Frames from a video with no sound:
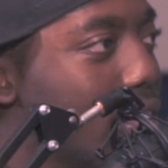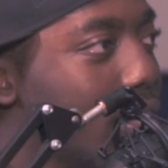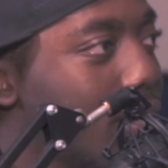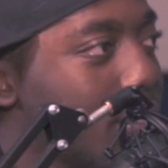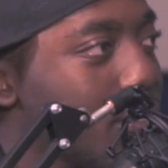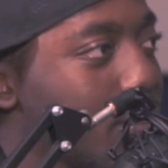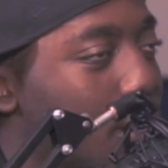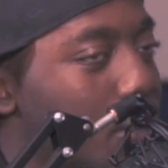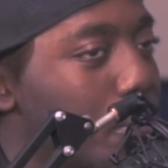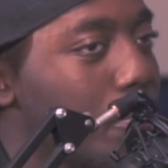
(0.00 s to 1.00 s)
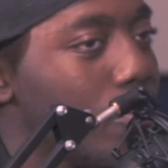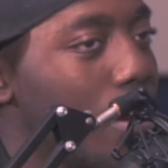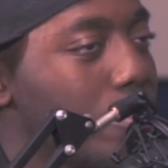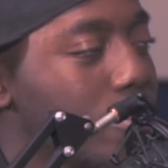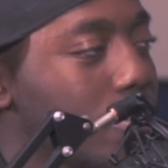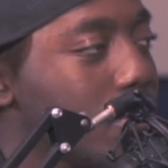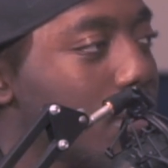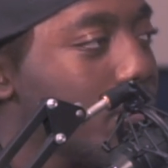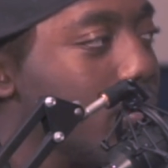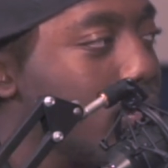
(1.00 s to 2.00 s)
Yeah. So all the rappers and
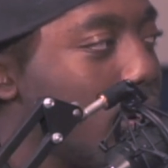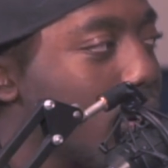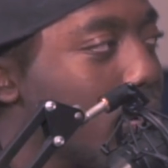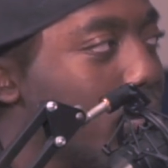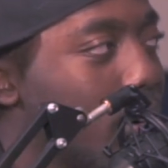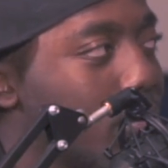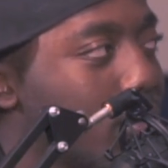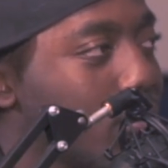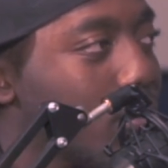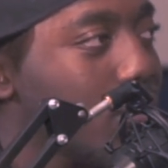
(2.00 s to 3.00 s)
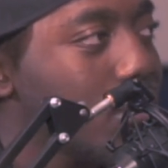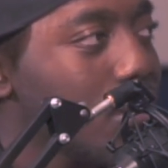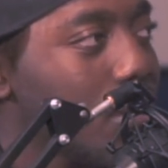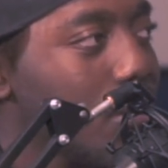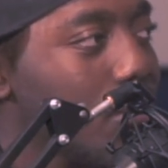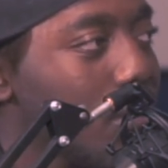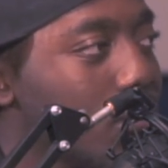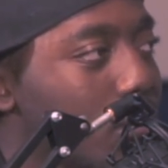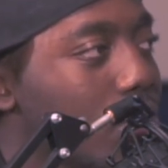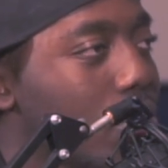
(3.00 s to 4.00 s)
stuff be talking about, but when you see it in
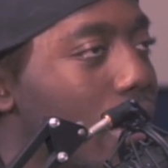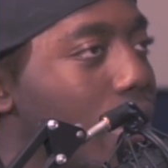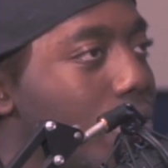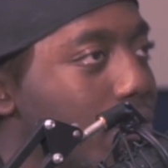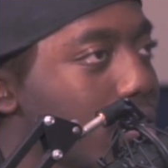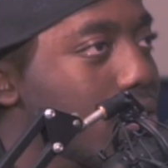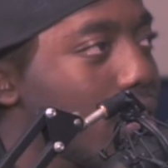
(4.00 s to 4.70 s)
real life, it's